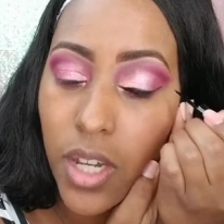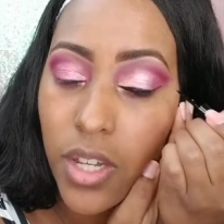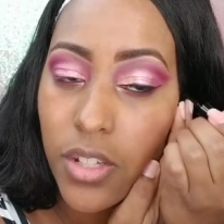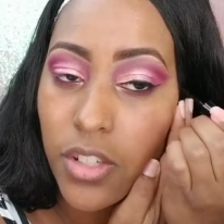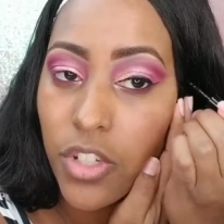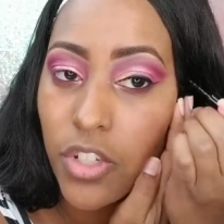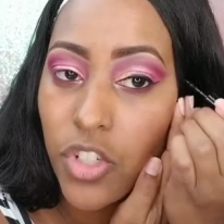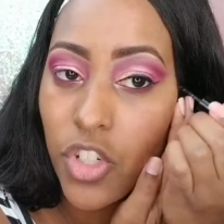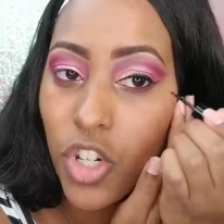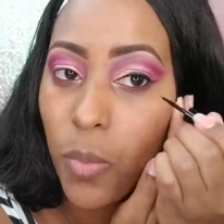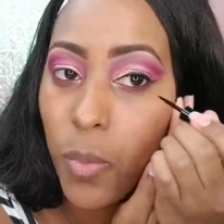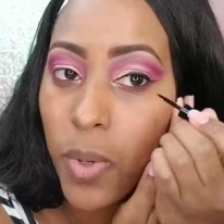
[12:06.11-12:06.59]

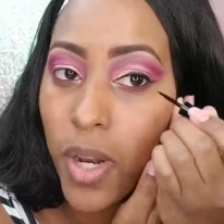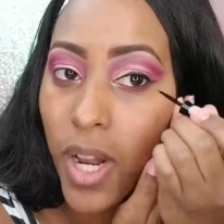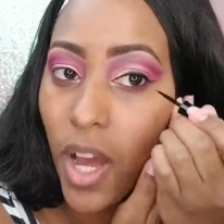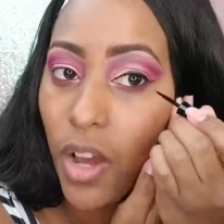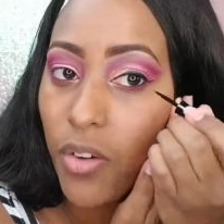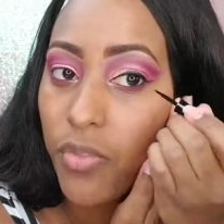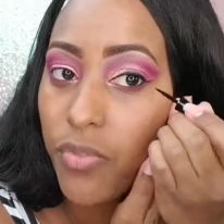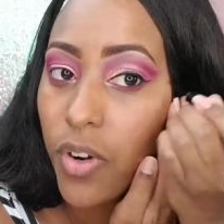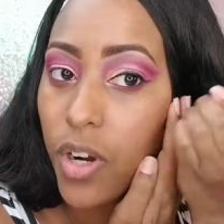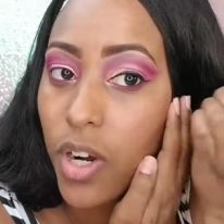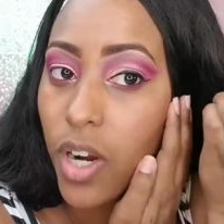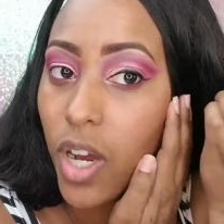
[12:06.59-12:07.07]
Determine how
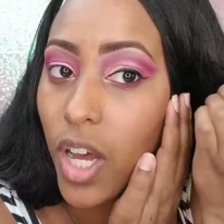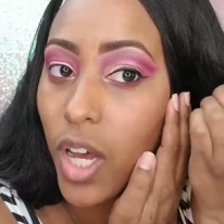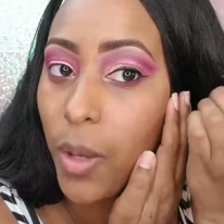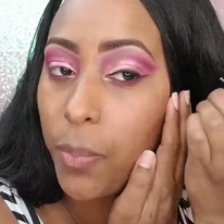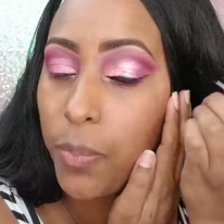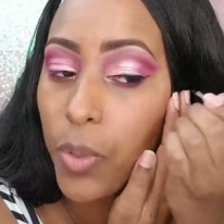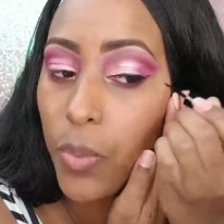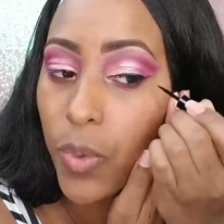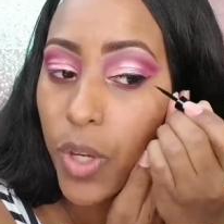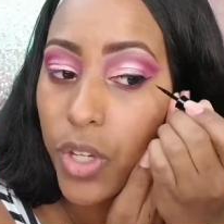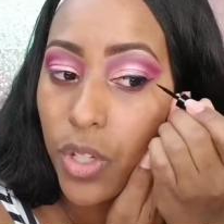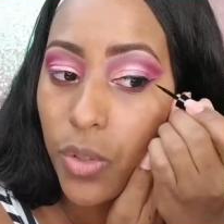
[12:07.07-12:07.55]
far up
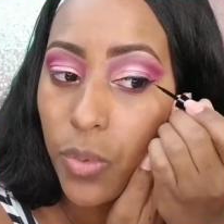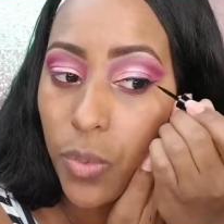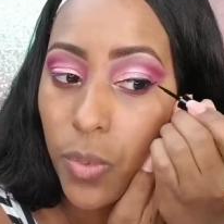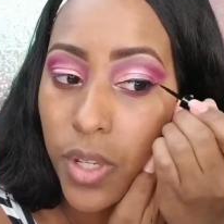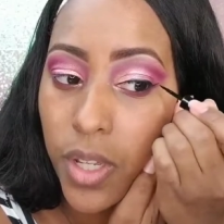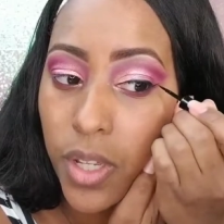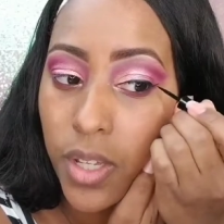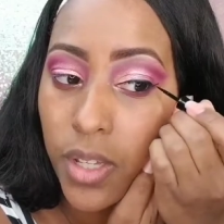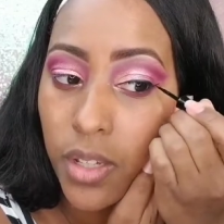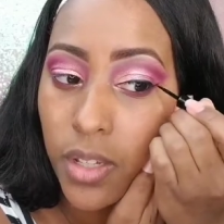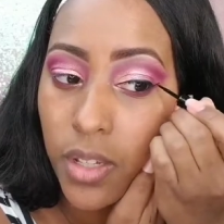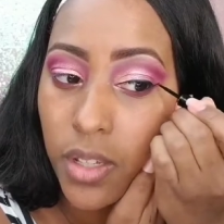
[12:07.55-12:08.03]
you want your
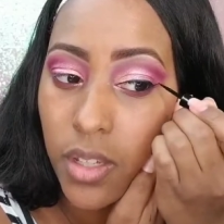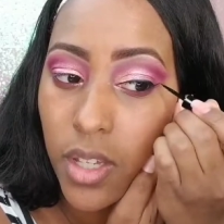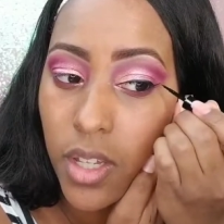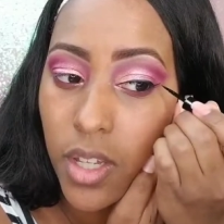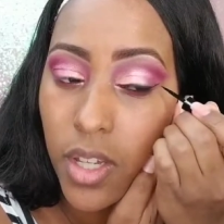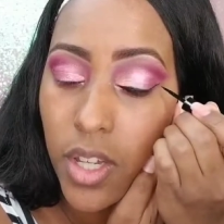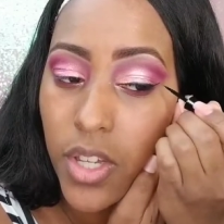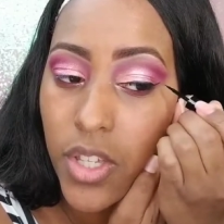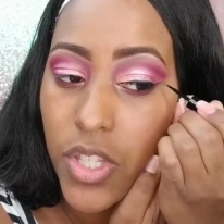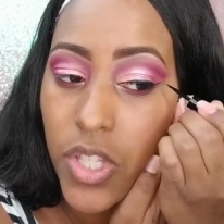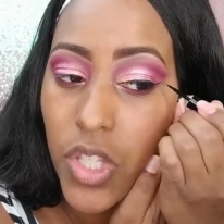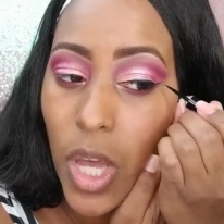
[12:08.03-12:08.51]
wing.
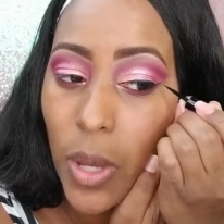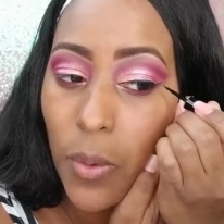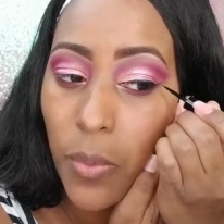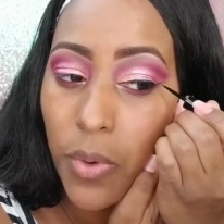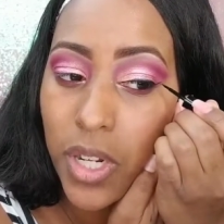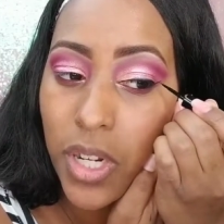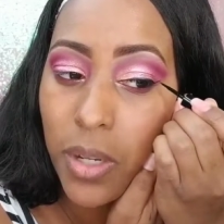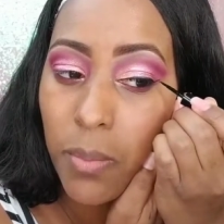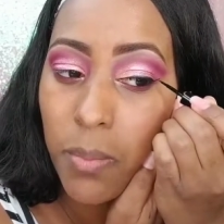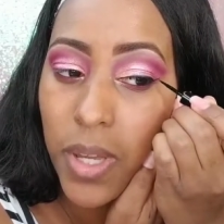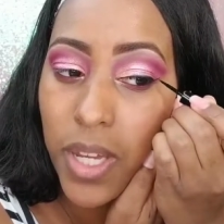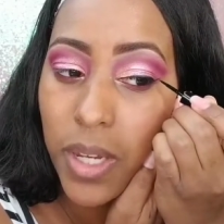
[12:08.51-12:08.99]
So I'm
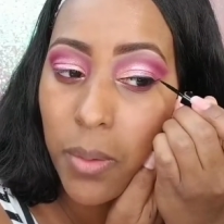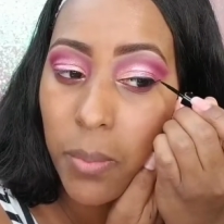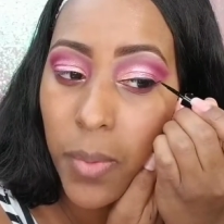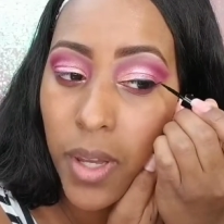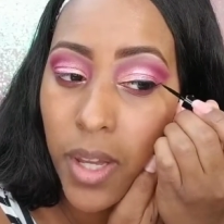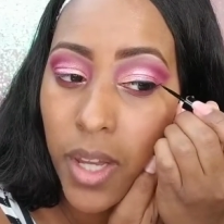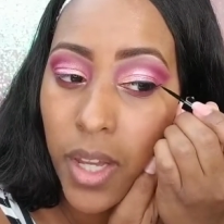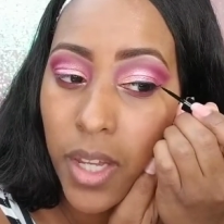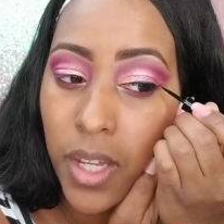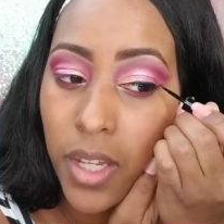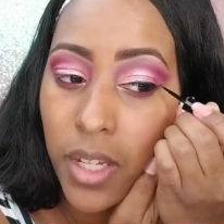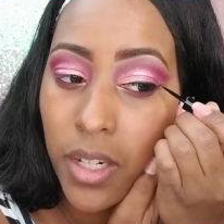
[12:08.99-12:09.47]
going to make
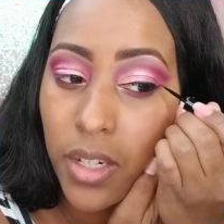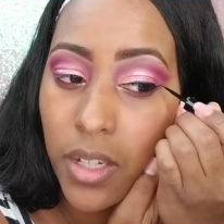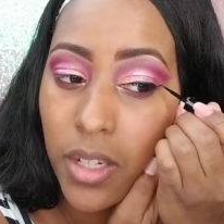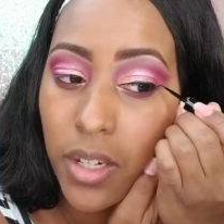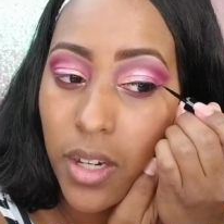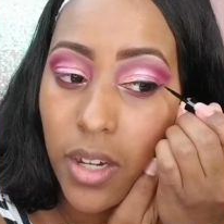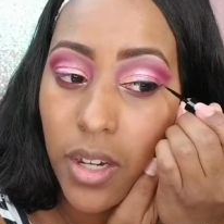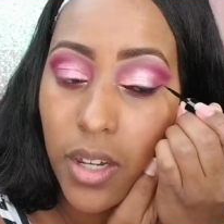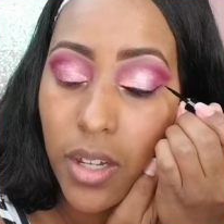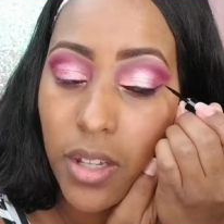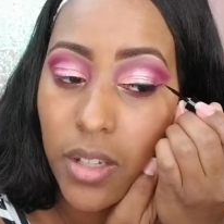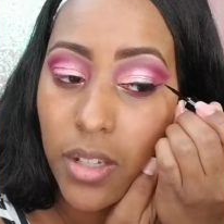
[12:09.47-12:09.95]
mine,
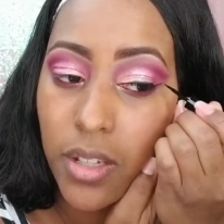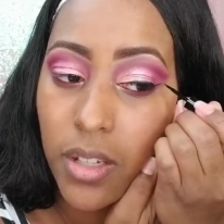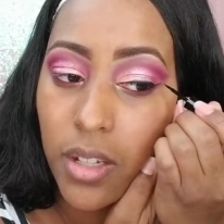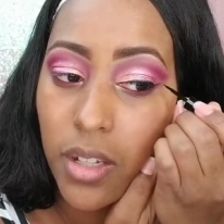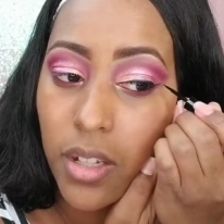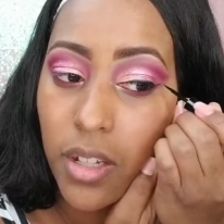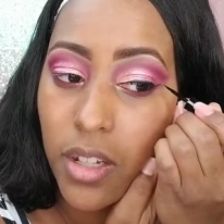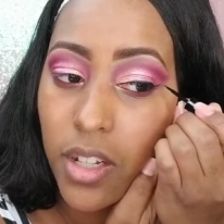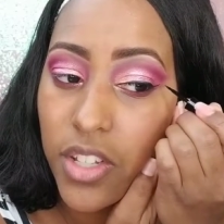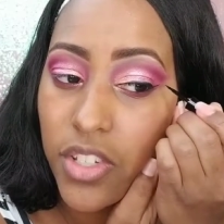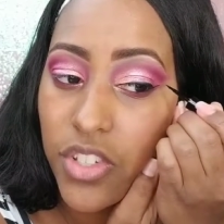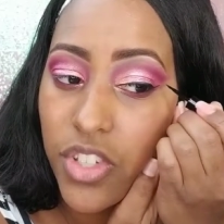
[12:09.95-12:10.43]

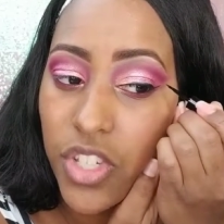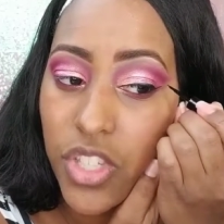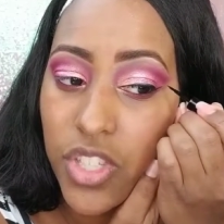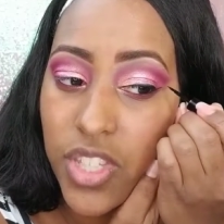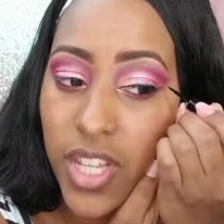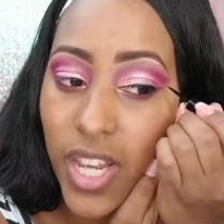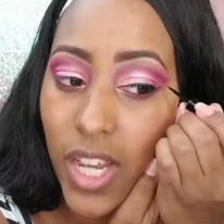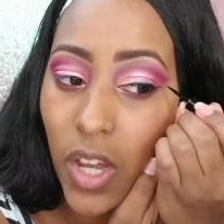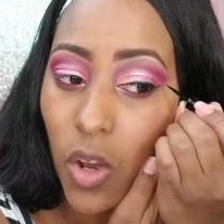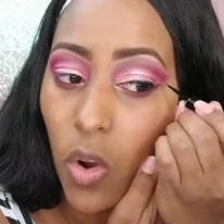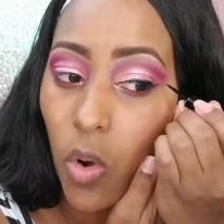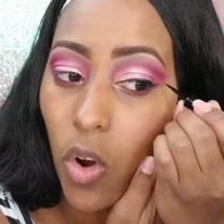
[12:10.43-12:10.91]
let's just
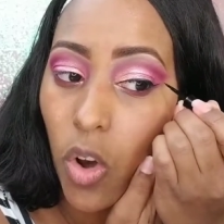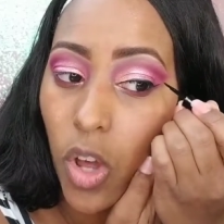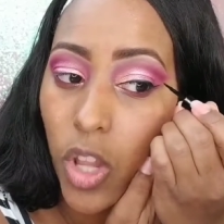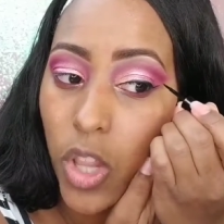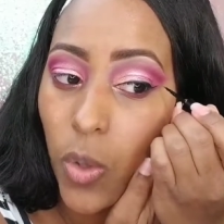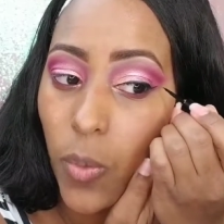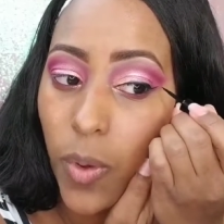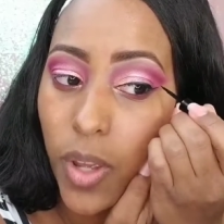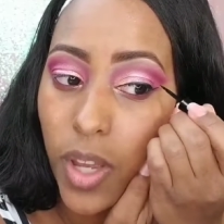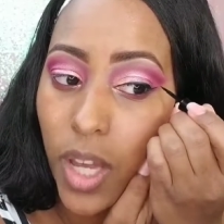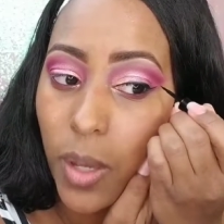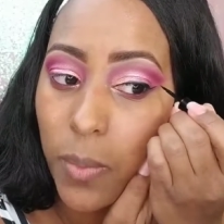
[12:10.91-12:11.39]
take it all
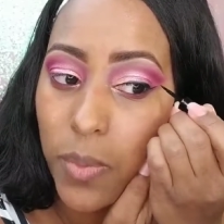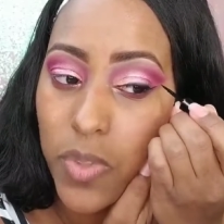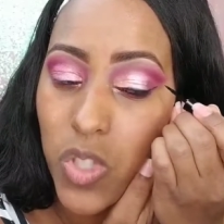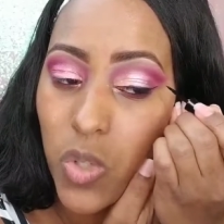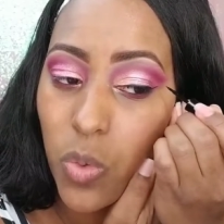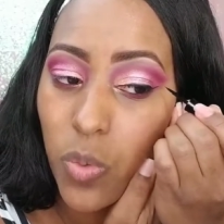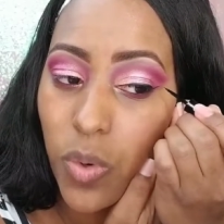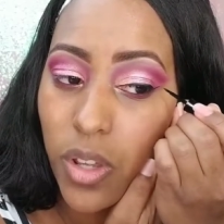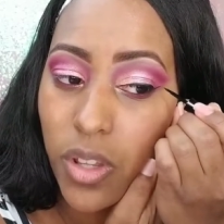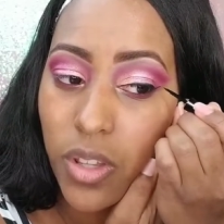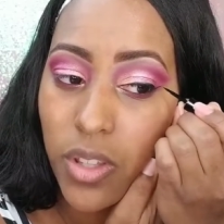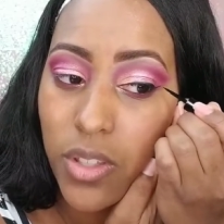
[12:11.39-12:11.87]
the way up to
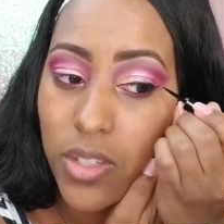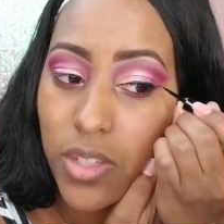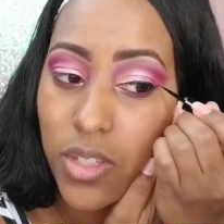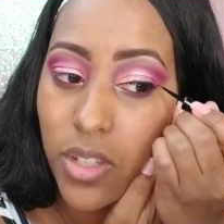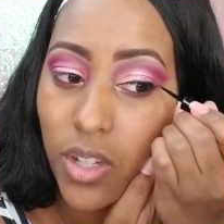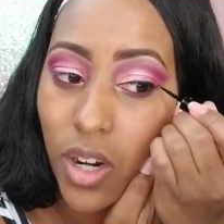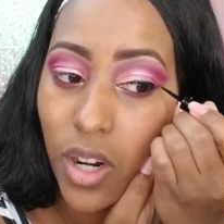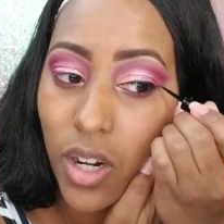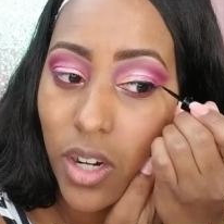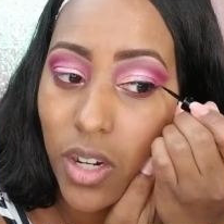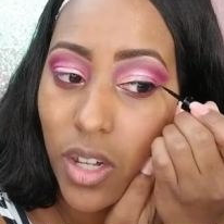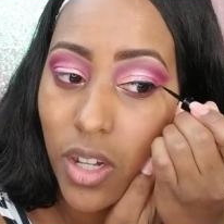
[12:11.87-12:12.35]
where this
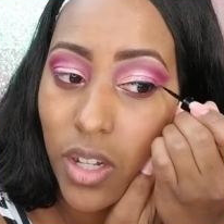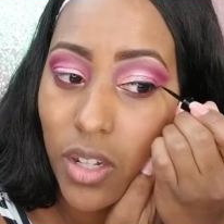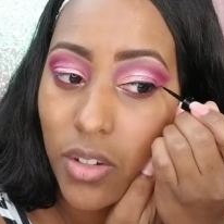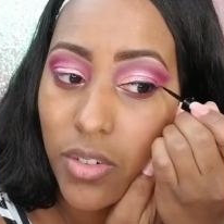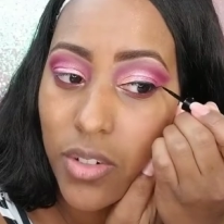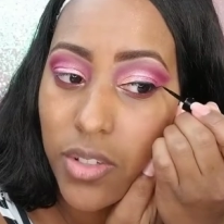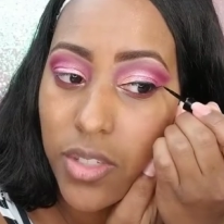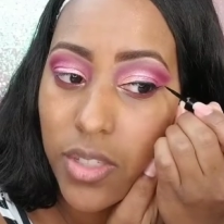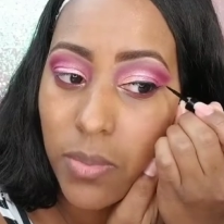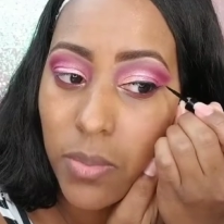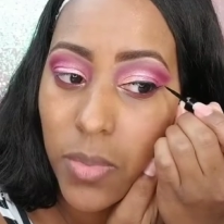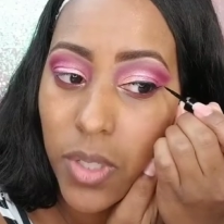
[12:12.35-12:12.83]
dark color
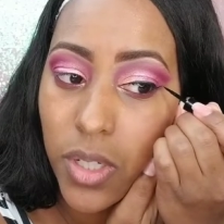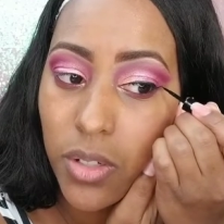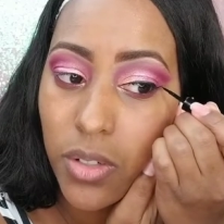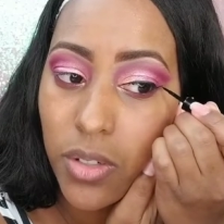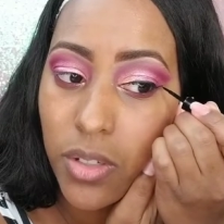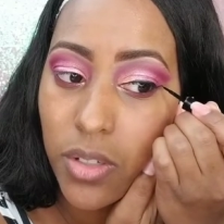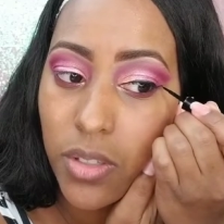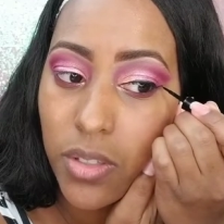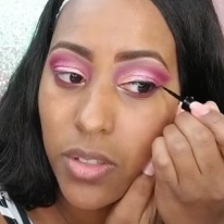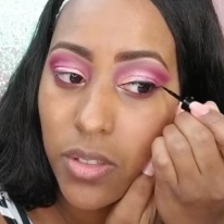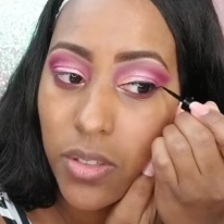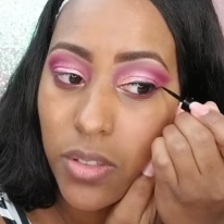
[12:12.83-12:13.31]
is in my
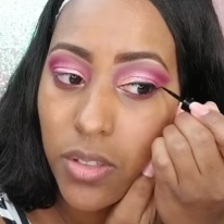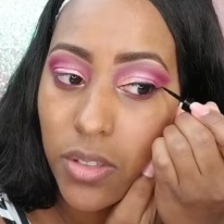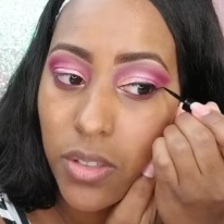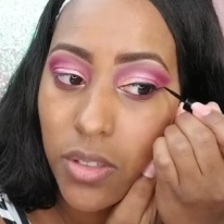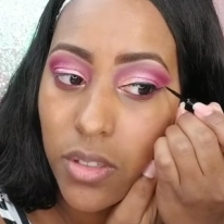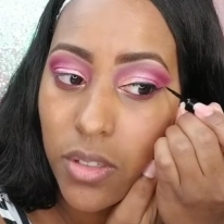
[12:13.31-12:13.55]
crease.